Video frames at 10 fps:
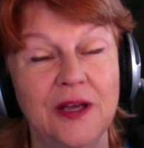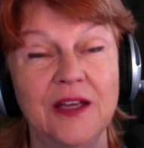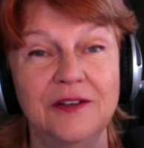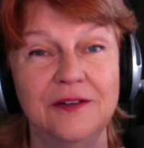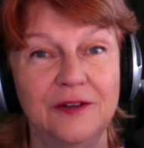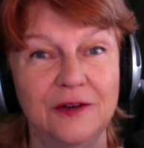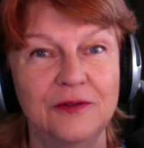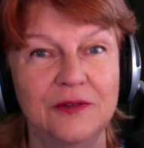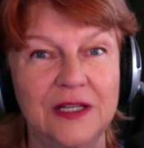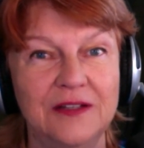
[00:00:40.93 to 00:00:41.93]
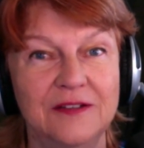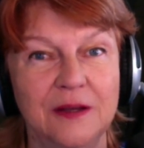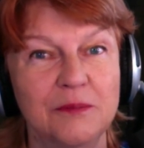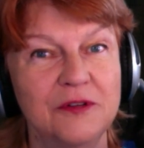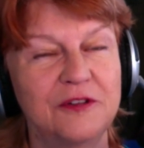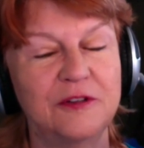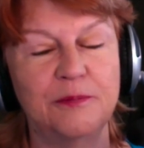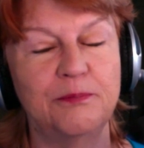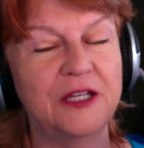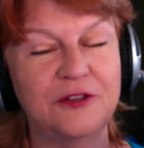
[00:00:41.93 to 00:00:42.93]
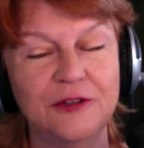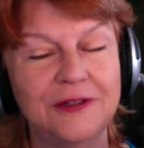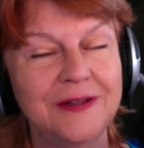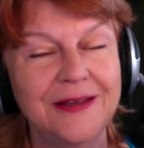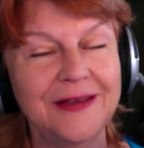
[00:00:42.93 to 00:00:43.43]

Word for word: and you don't need some special